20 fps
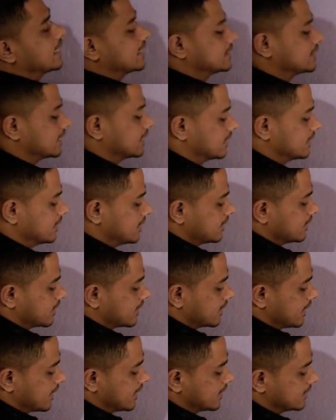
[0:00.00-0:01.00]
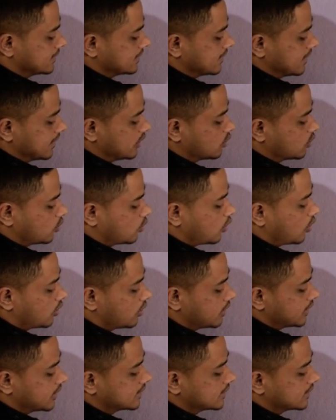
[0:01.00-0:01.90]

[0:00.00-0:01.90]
acid, AC2O,